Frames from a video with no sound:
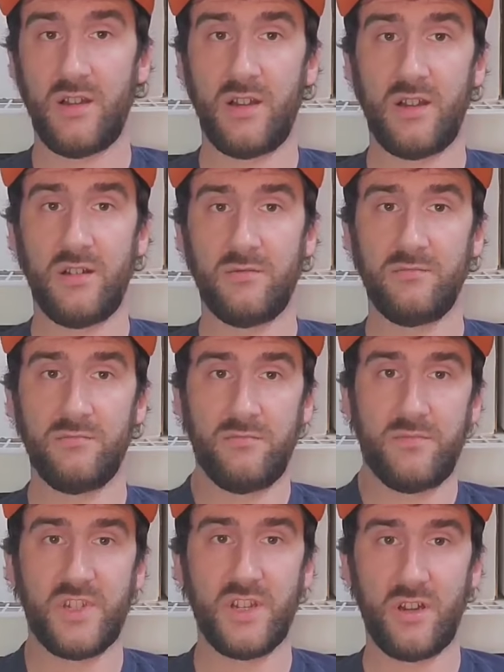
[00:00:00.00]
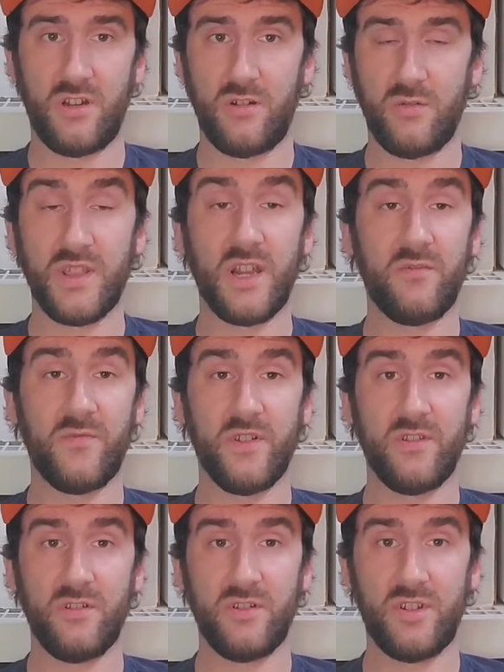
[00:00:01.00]
So, without
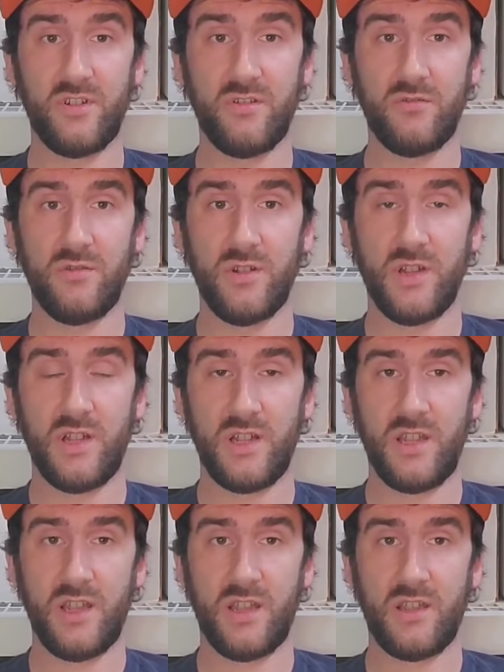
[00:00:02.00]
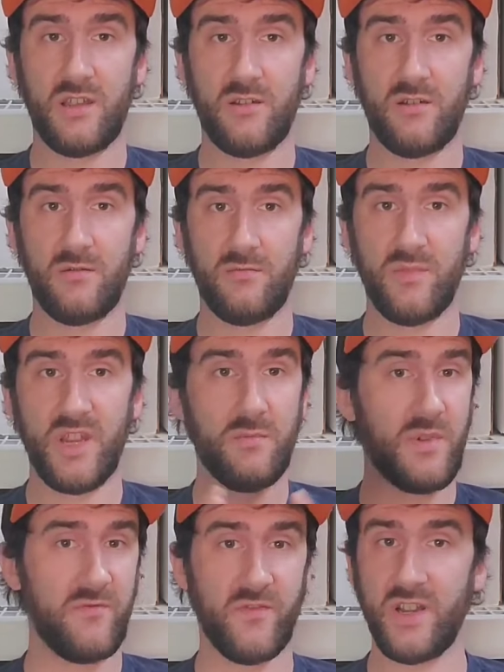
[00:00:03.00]
further ado, me
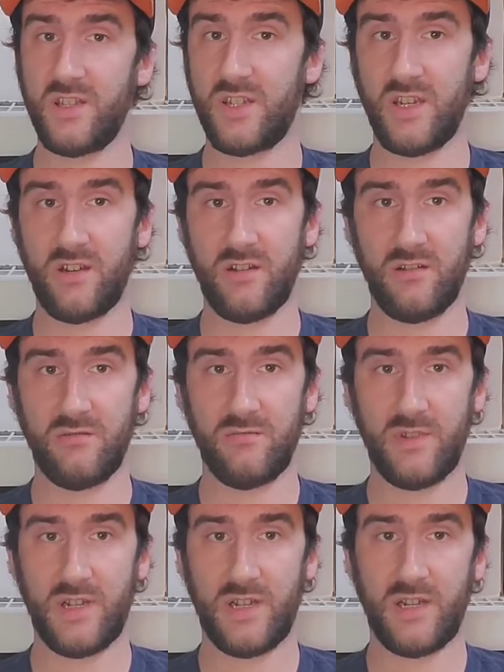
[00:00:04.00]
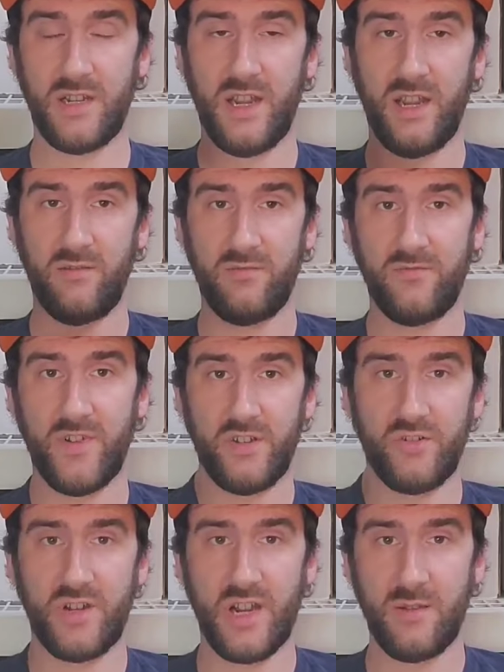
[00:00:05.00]
and my friends here at
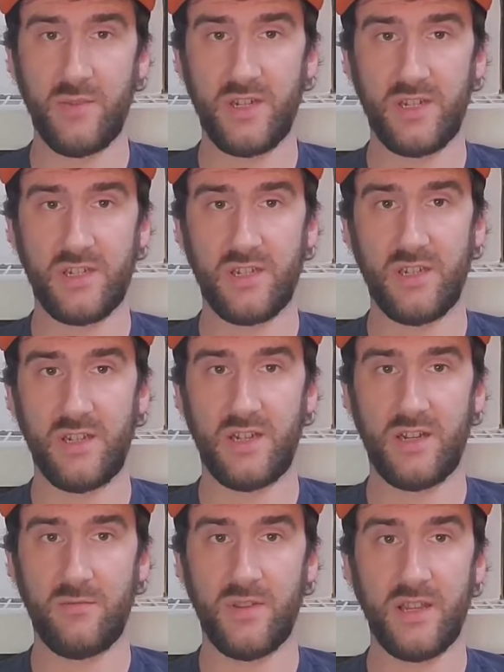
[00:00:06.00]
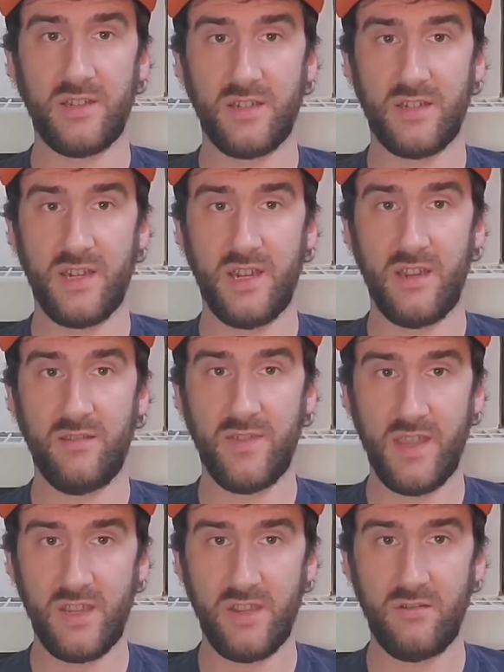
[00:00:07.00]
Fraser Comics, we'd like to say
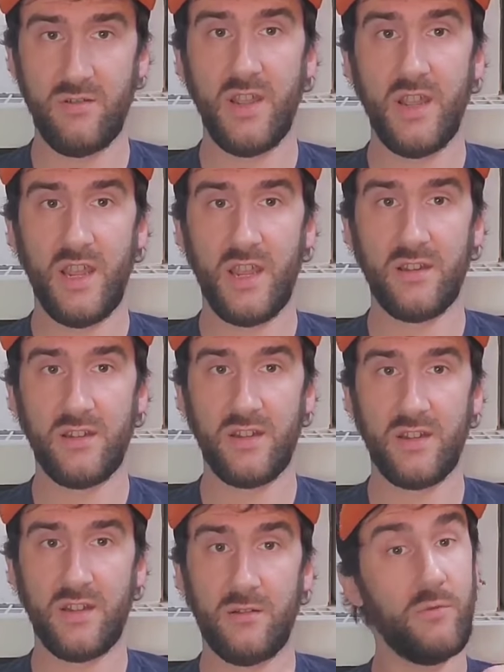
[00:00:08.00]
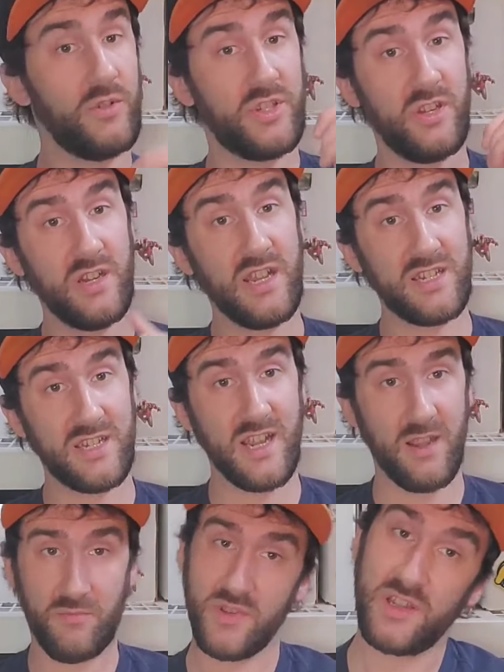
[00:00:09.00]
thank you, and we'll see you next
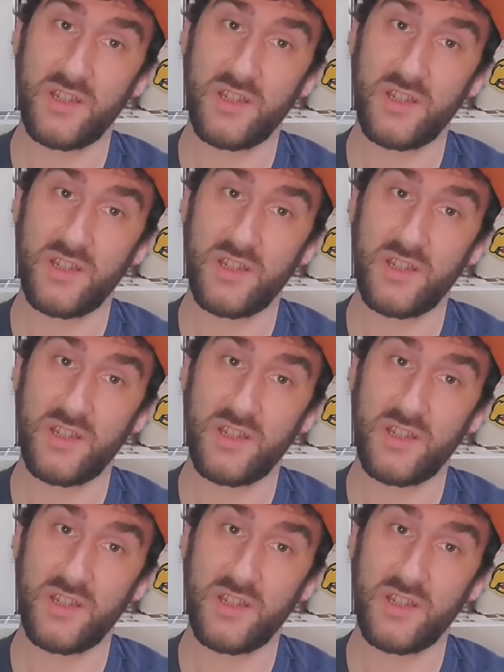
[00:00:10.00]
time.